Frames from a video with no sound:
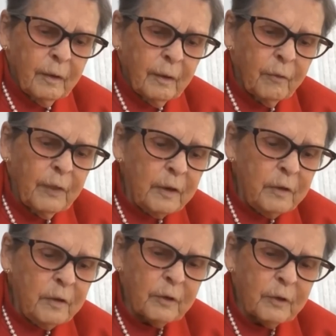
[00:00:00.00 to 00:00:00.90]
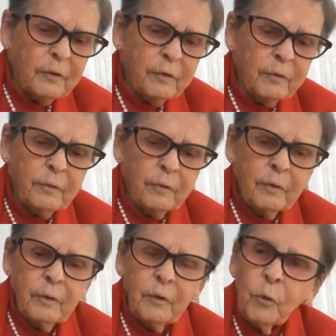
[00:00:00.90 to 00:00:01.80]
Then he says,
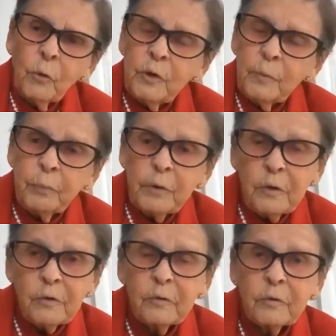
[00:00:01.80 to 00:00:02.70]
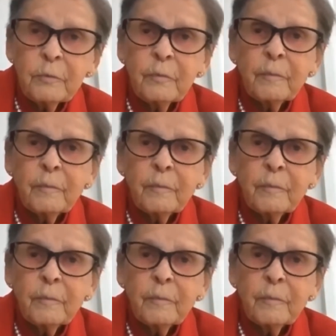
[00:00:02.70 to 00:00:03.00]
go in peace.